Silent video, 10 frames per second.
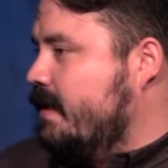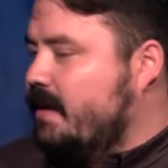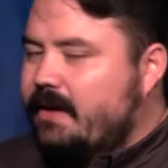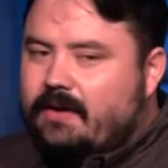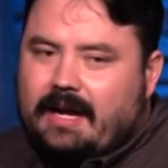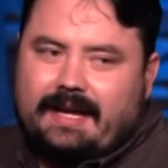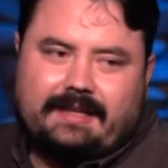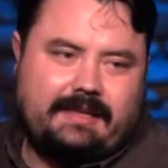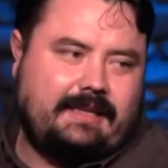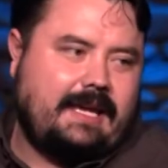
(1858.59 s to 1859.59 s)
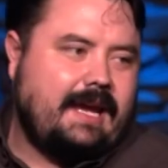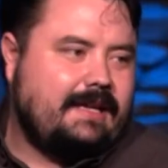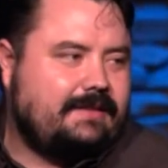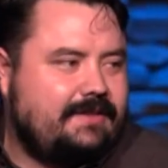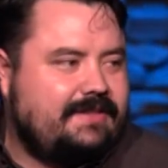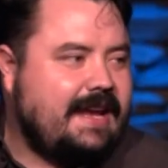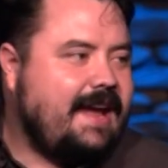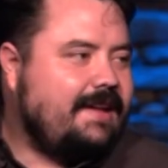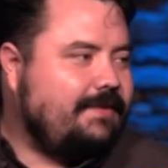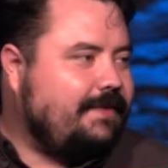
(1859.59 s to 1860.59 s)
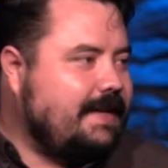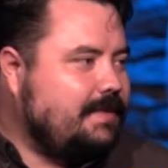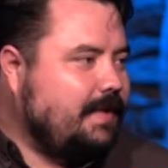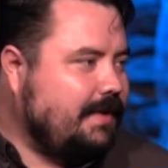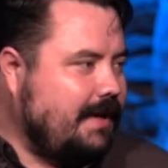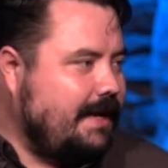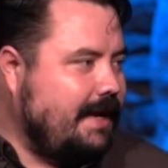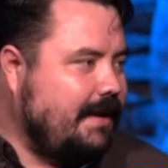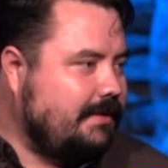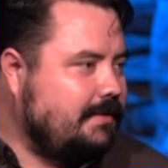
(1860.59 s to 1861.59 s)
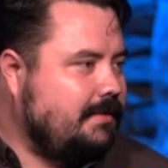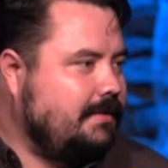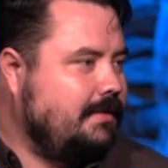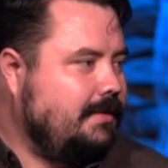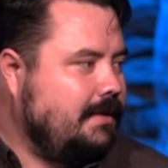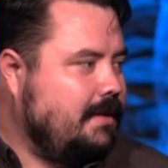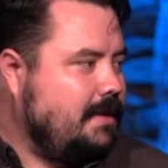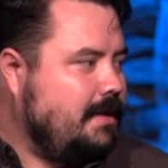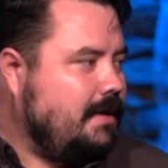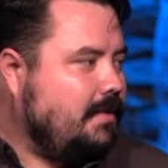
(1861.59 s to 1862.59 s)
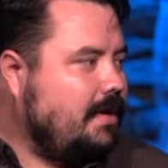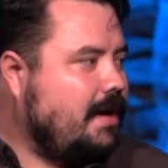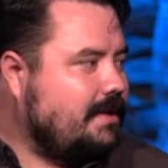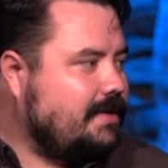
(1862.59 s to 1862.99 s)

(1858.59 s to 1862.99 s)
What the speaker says: You know, I can't stand Facebook right now. We're all